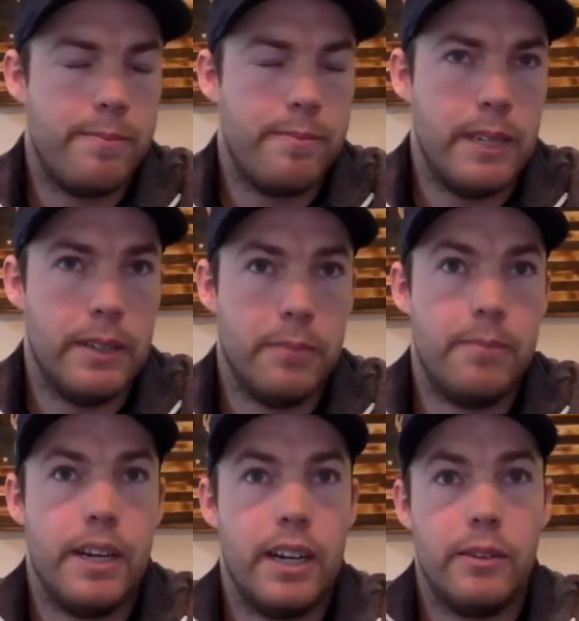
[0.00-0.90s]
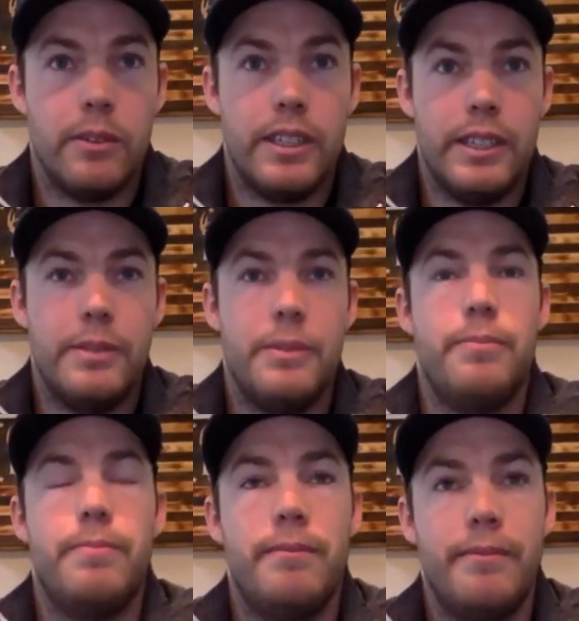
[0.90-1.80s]
not only
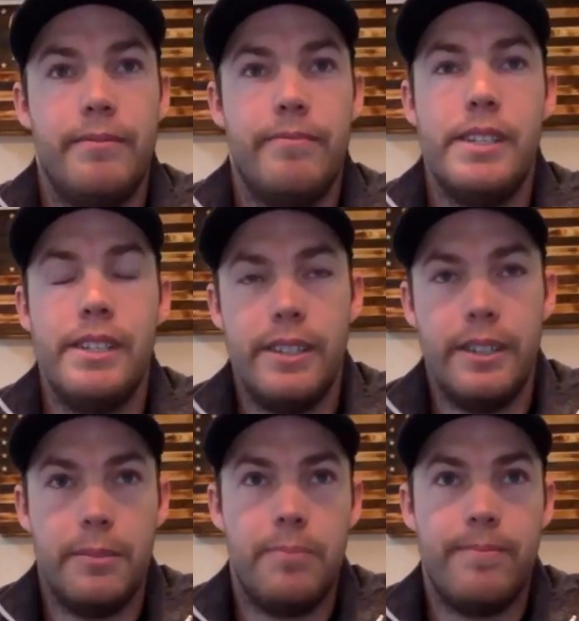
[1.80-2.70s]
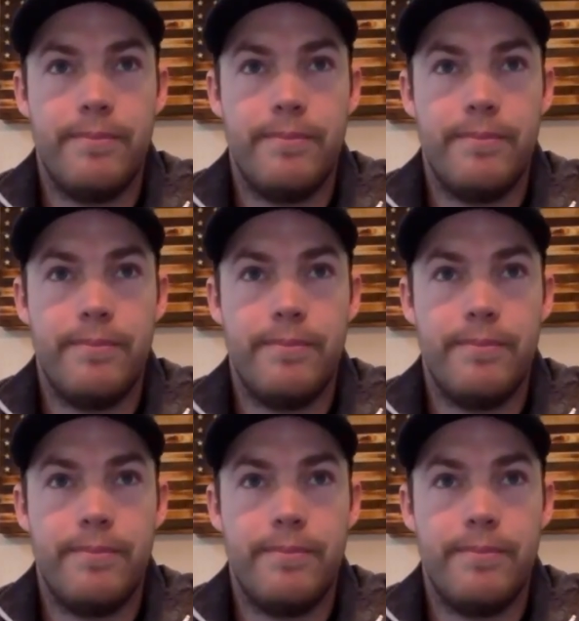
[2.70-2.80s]
do you